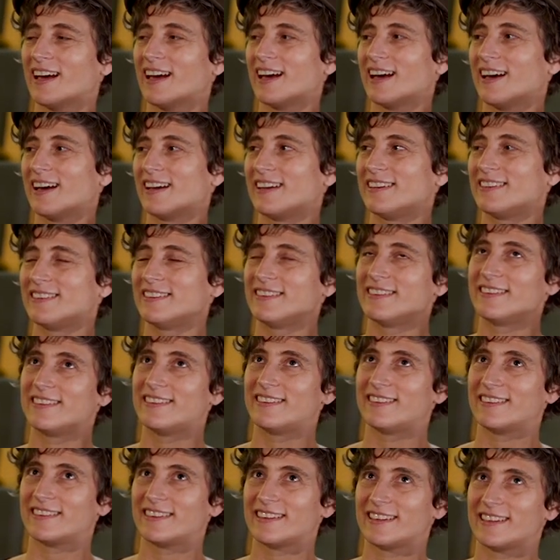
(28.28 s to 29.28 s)
and
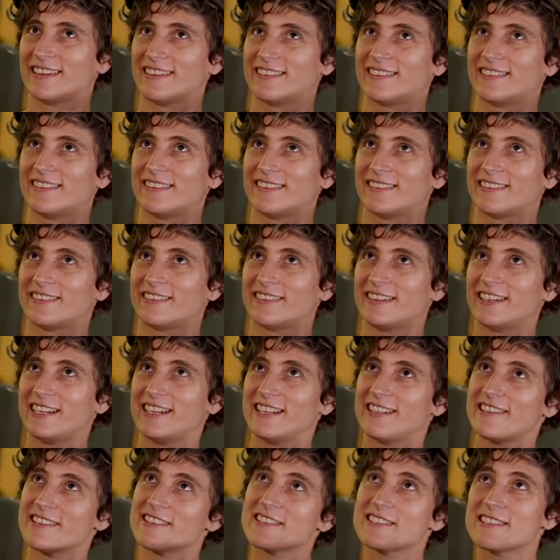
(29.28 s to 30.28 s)
it
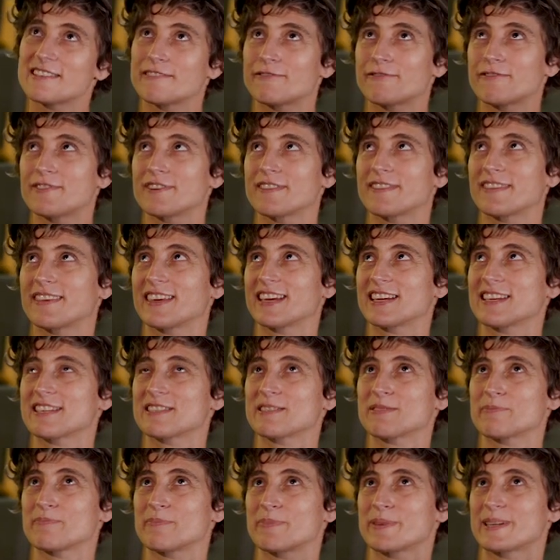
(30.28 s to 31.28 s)
really does different
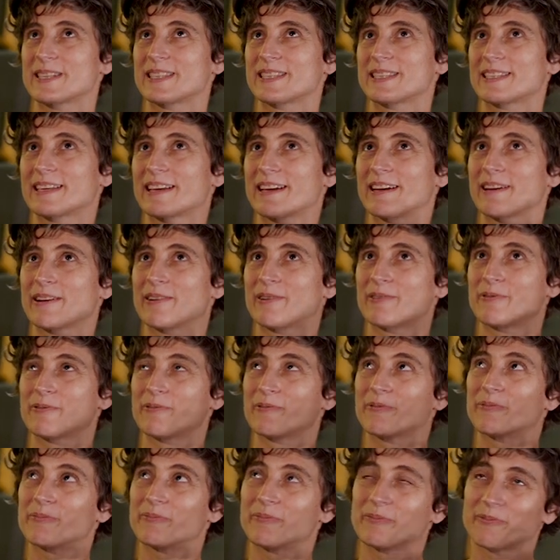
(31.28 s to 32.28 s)
things, but
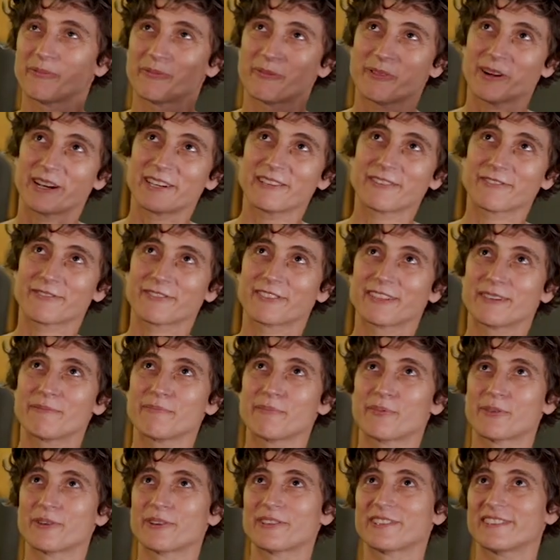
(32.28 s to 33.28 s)
one of the
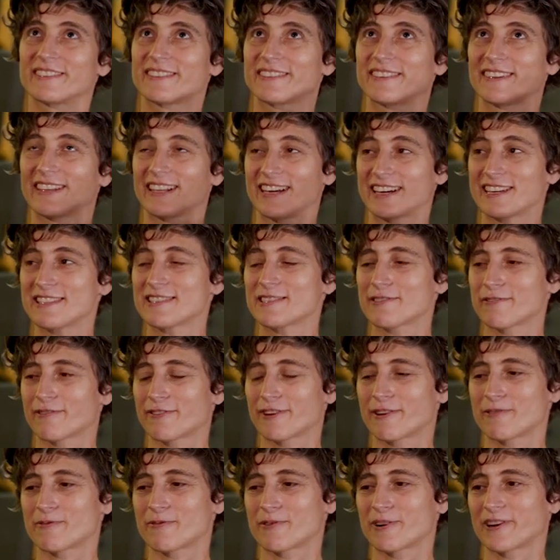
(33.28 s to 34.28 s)
important lines of
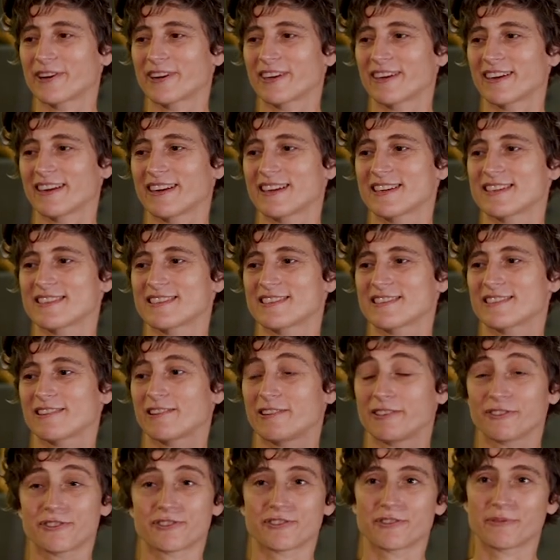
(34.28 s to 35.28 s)
our work is
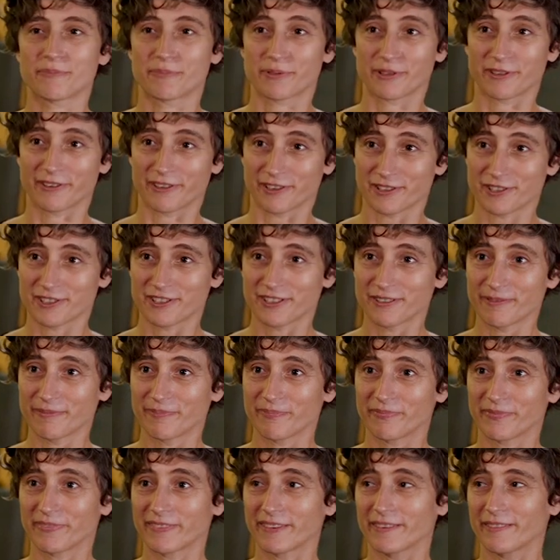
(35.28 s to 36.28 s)
cultural production,
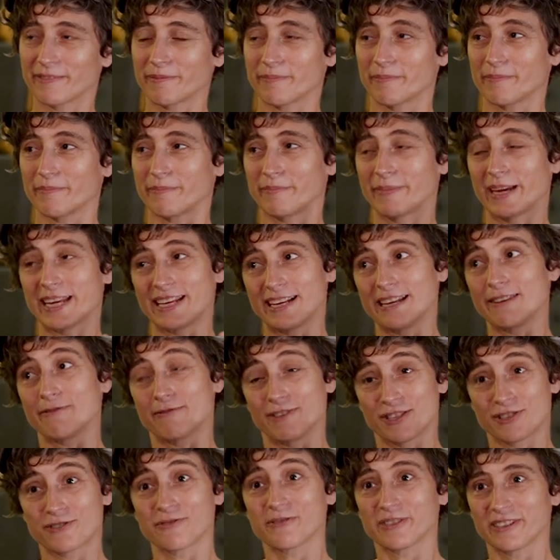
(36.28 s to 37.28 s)
mainly
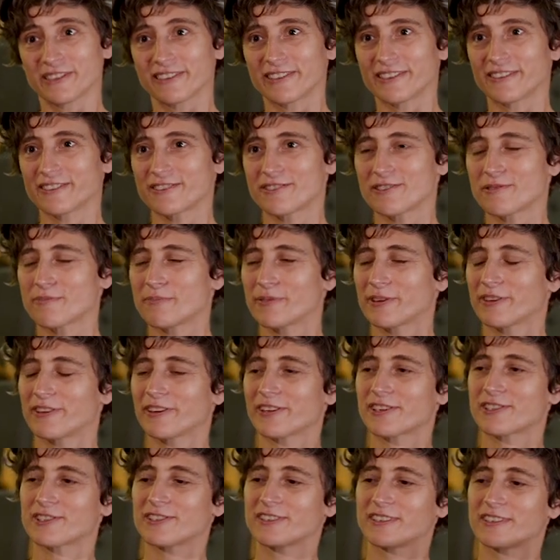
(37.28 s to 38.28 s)
visual culture
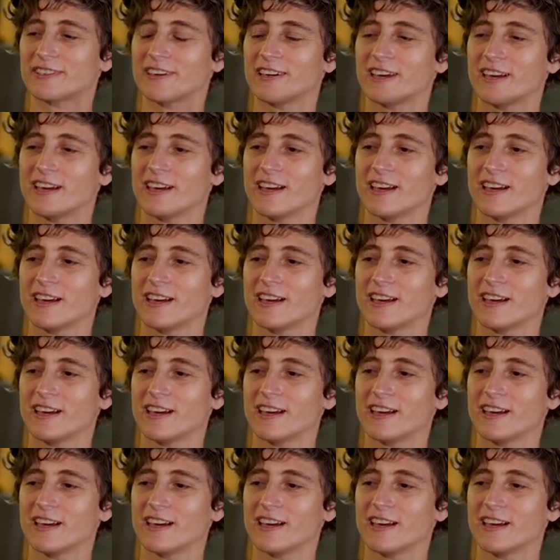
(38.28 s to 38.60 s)
production